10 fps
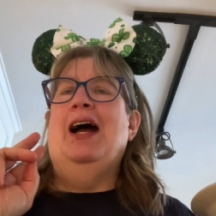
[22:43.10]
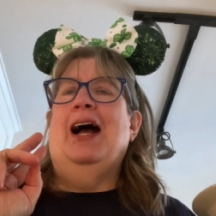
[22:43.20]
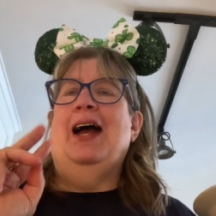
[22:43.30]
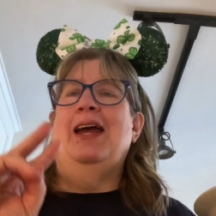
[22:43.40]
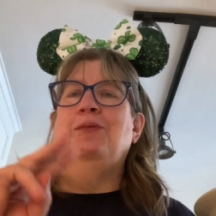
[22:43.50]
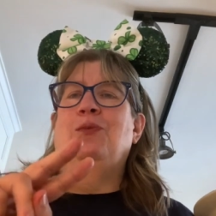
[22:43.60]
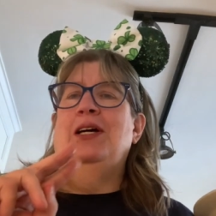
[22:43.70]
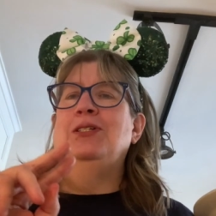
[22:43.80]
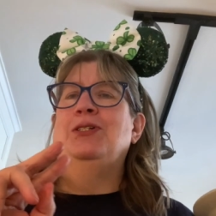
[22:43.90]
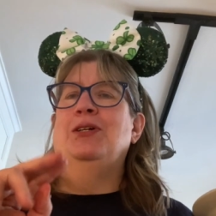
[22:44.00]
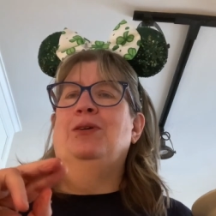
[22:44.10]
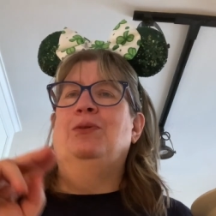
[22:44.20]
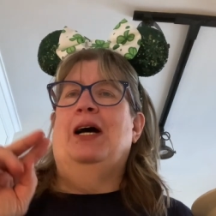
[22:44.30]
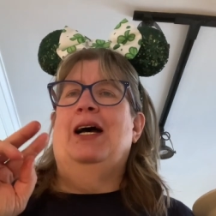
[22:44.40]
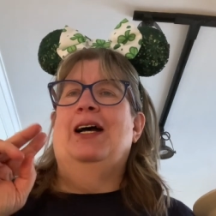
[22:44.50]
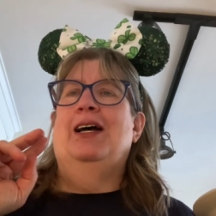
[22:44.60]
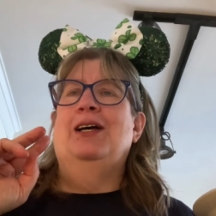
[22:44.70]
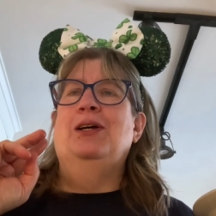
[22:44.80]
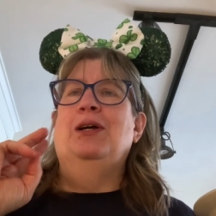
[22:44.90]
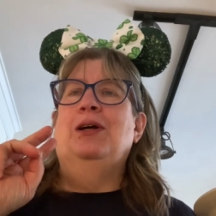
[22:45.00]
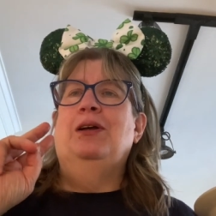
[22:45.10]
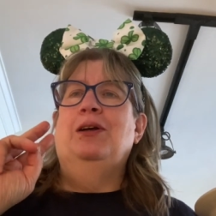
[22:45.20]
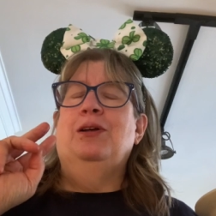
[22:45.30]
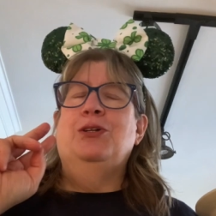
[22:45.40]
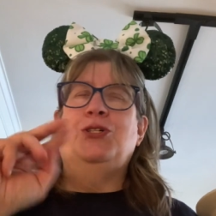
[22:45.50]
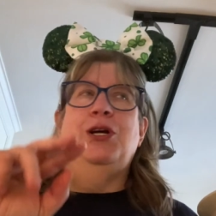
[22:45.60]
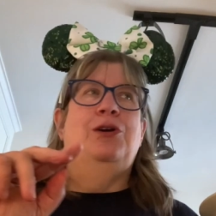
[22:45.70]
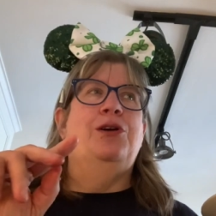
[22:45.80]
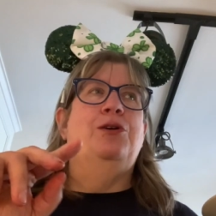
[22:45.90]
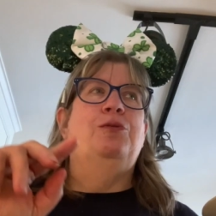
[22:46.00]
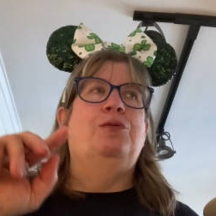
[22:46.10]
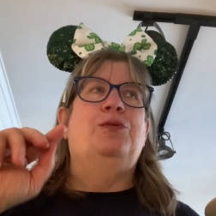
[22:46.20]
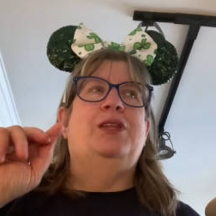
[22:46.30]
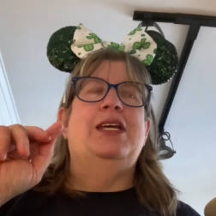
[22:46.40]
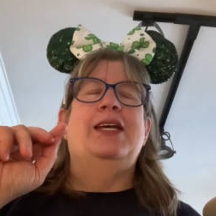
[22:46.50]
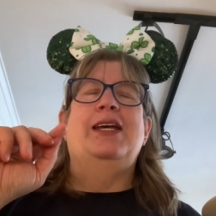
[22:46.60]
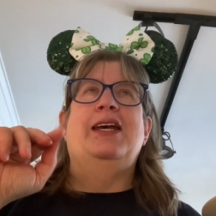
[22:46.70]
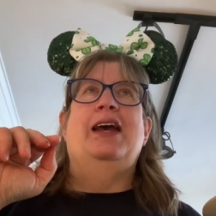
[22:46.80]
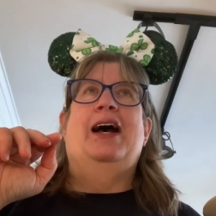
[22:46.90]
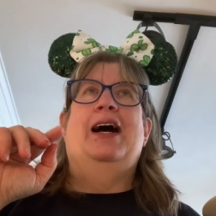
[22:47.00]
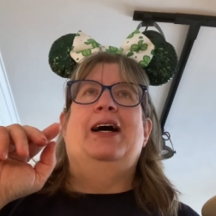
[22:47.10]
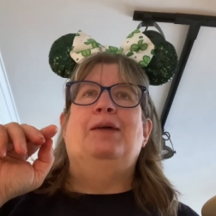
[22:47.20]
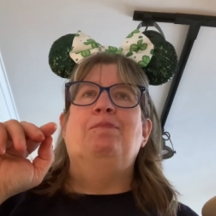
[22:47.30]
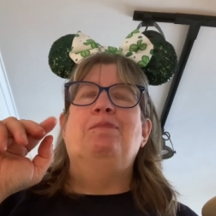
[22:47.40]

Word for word: I want to uh, show you the uh,